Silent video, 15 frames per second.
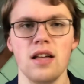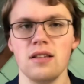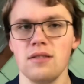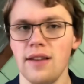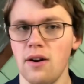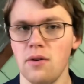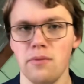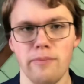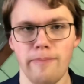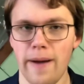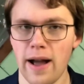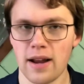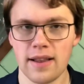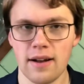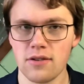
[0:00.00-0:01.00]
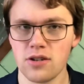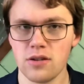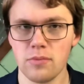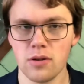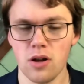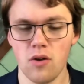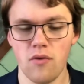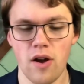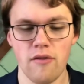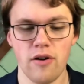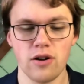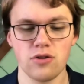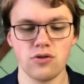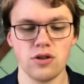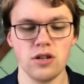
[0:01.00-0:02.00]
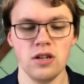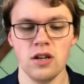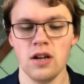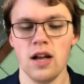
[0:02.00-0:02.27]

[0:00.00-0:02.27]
now back down to below 500.